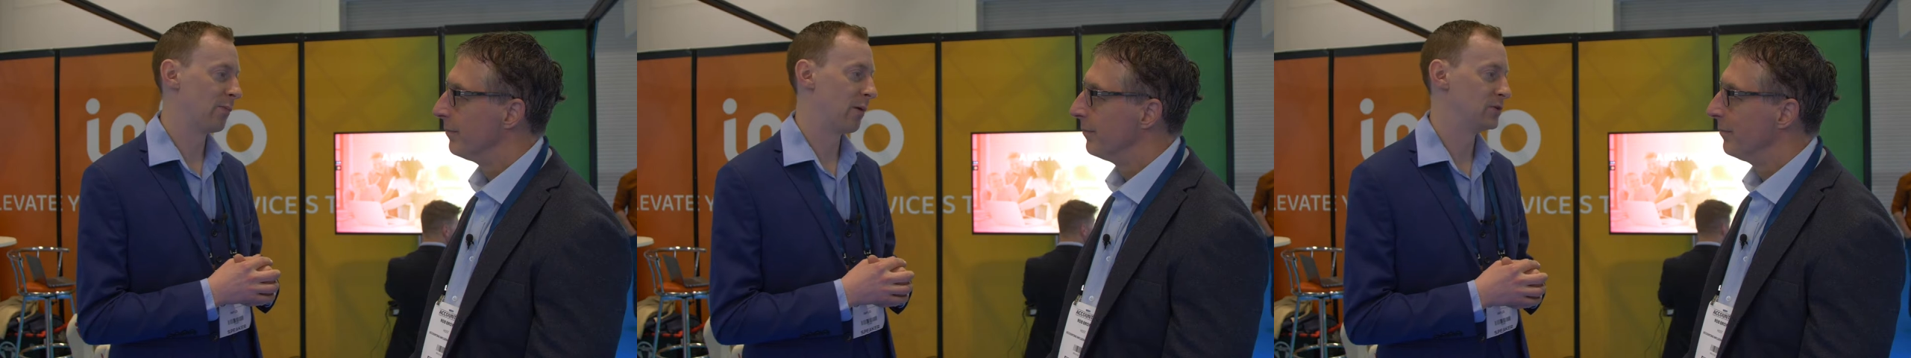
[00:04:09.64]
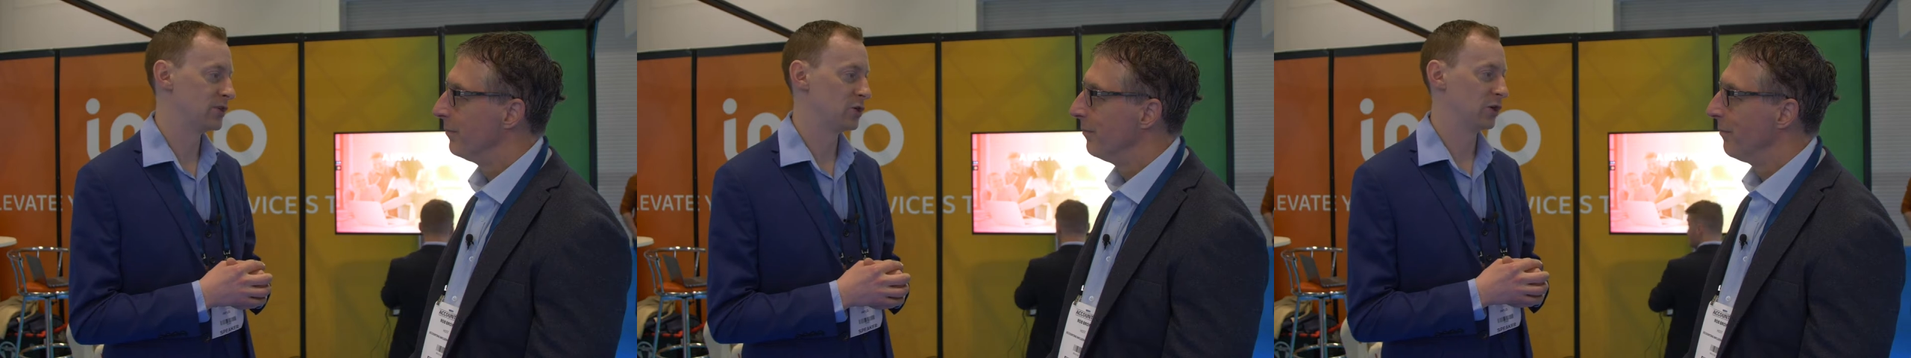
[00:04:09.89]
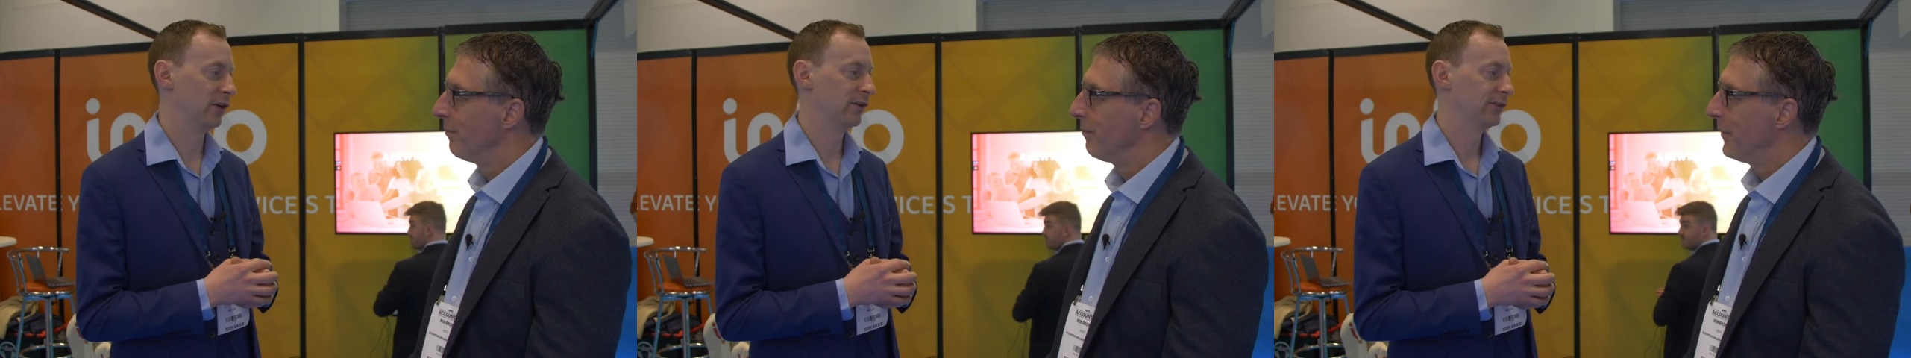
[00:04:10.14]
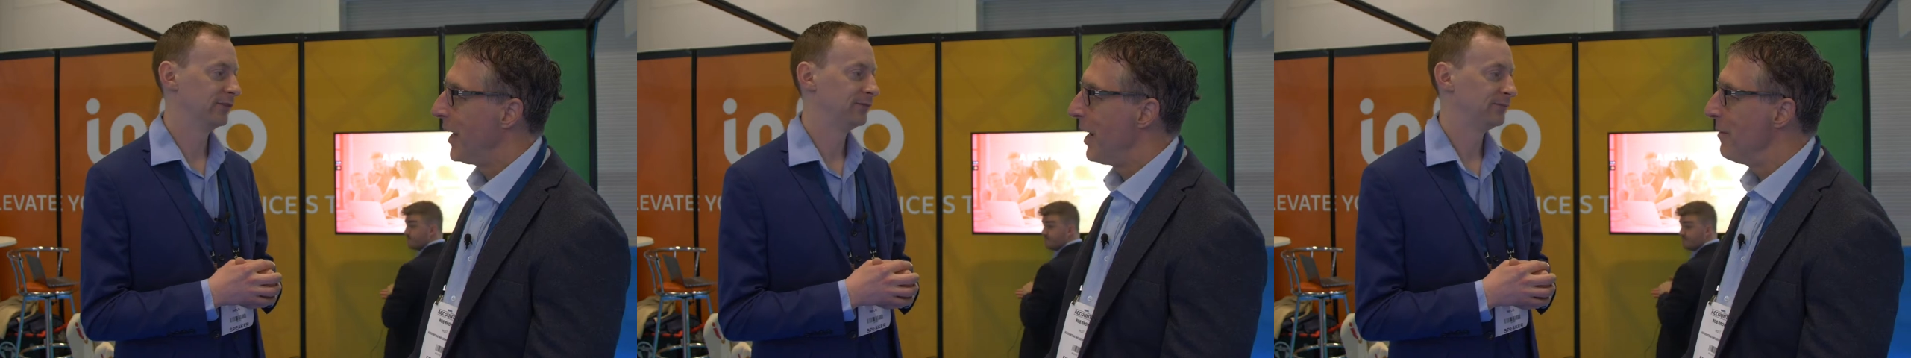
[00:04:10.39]
Speaker 1: proposition.
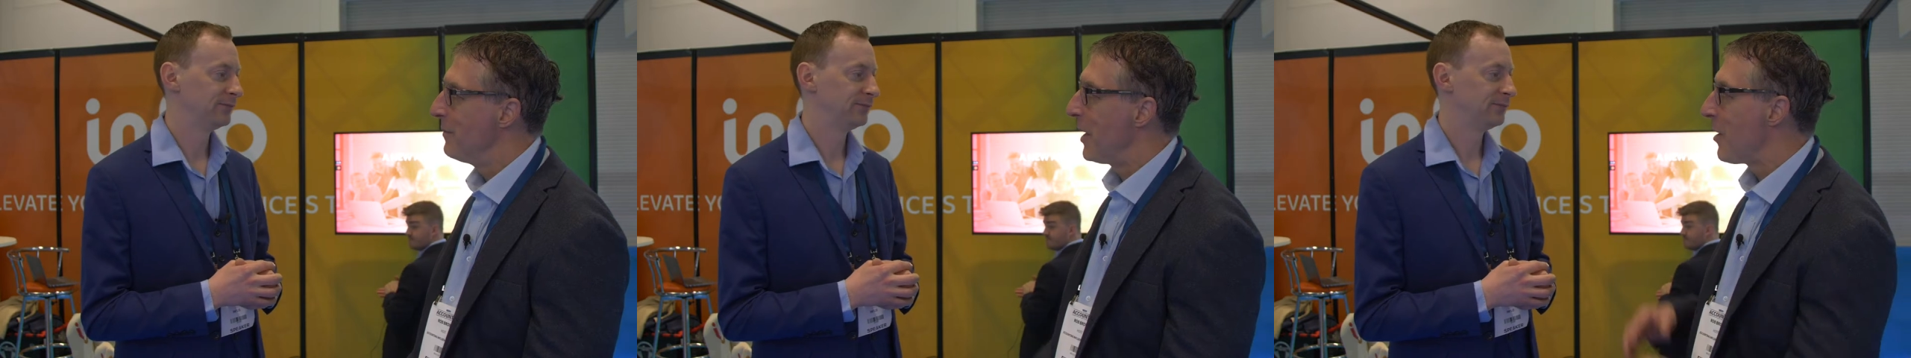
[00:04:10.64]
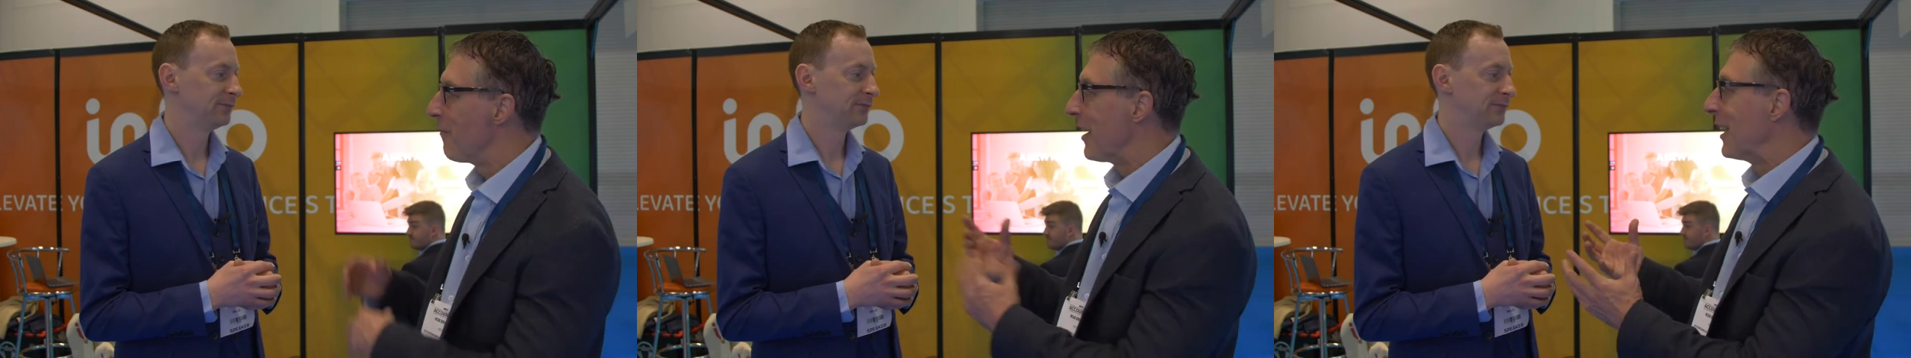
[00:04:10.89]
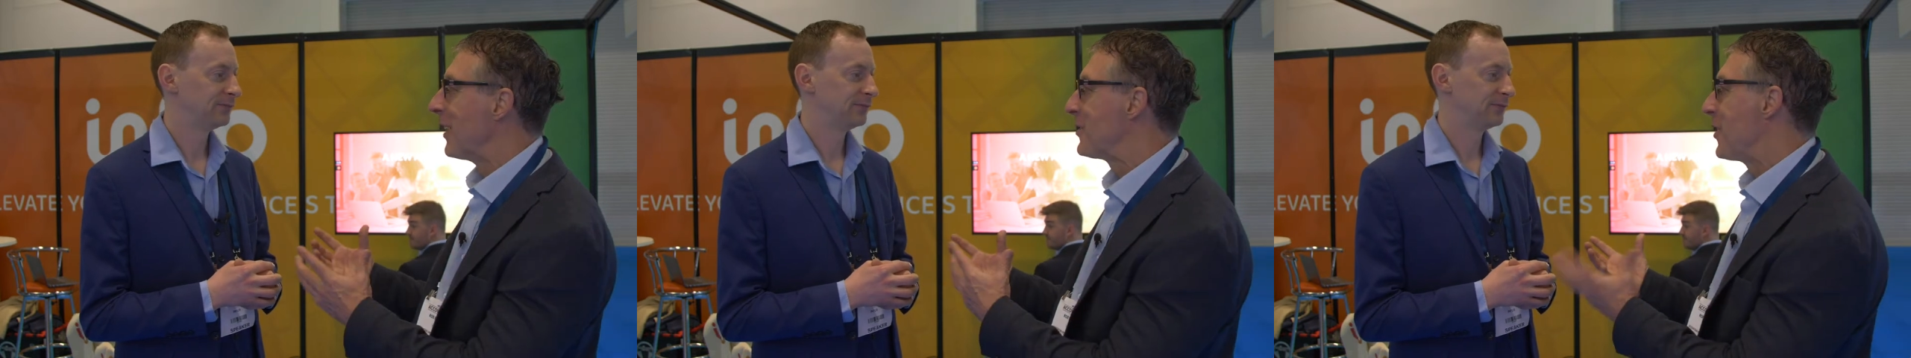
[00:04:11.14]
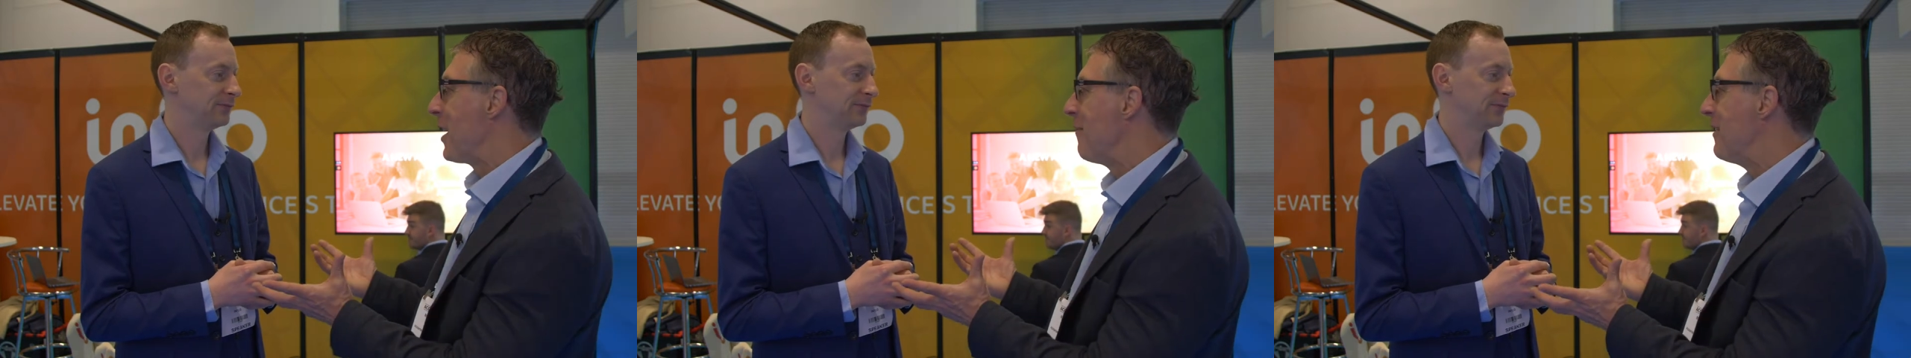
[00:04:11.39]
Speaker 2: Yeah. Now you're
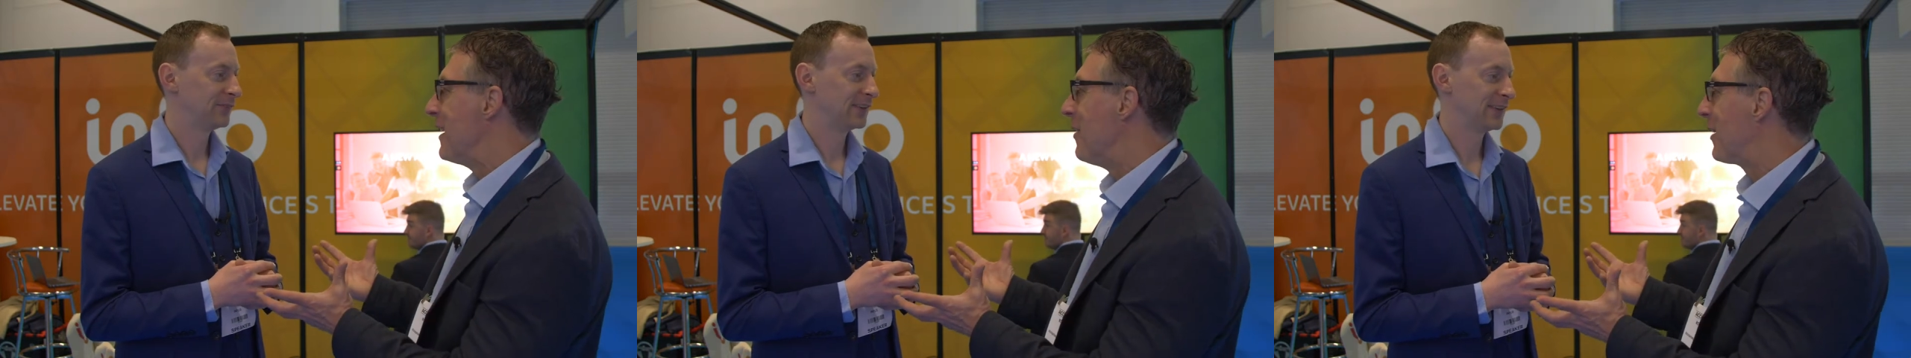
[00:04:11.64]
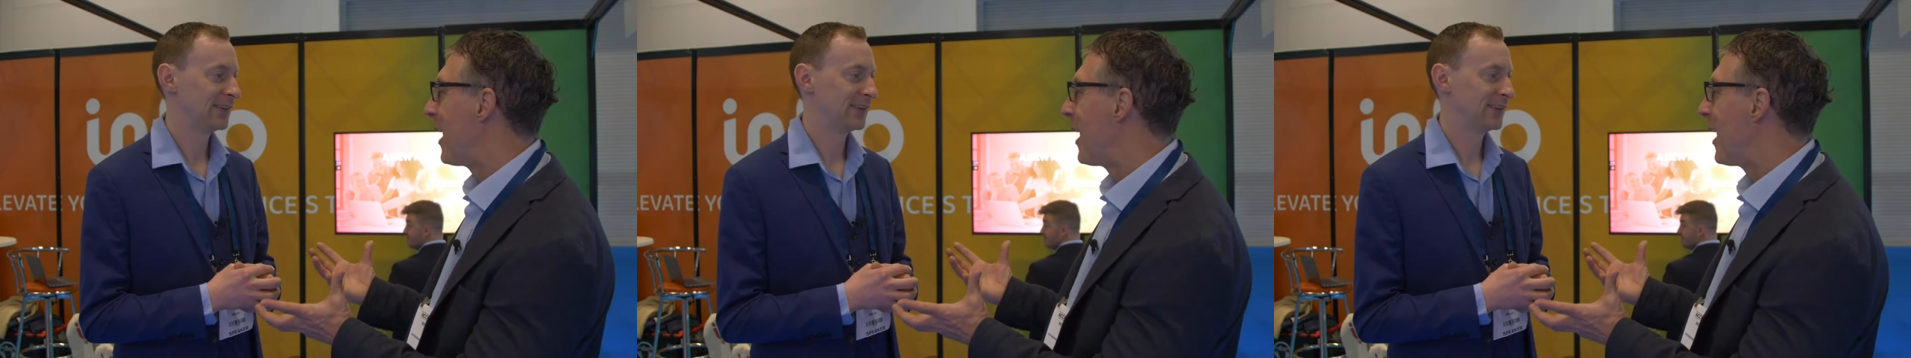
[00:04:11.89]
English, you're here in the